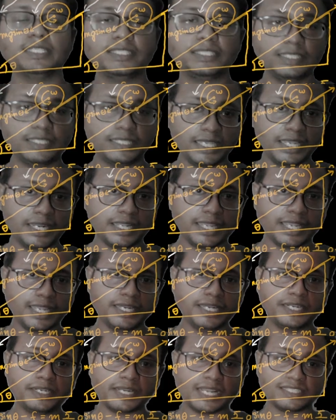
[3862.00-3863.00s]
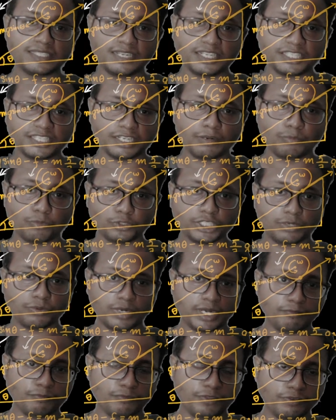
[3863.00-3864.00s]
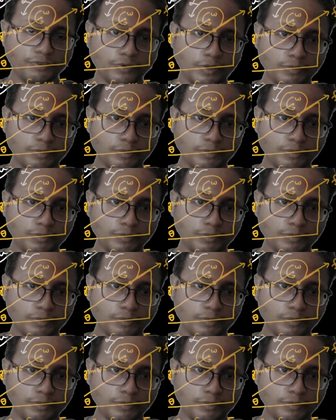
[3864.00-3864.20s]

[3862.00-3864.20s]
is there any translational motion when I'm